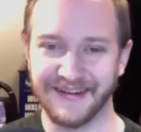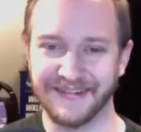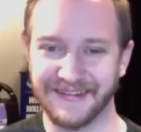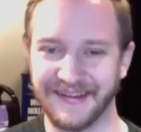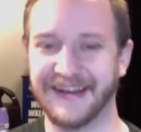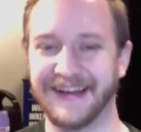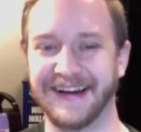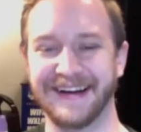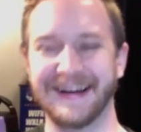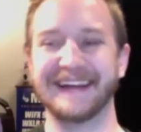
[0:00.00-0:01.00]
I, I,
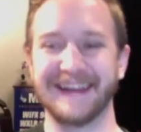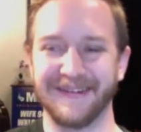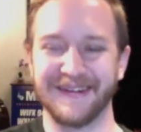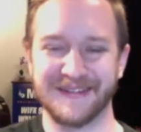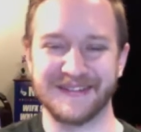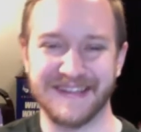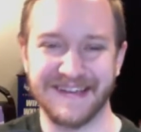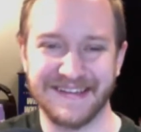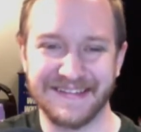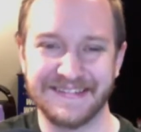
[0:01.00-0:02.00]
I get what you're saying.
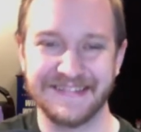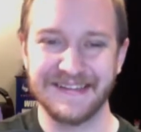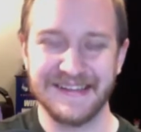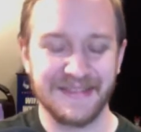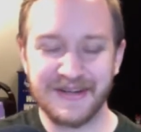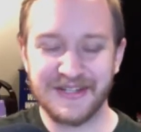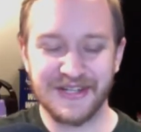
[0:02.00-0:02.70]
There's and just,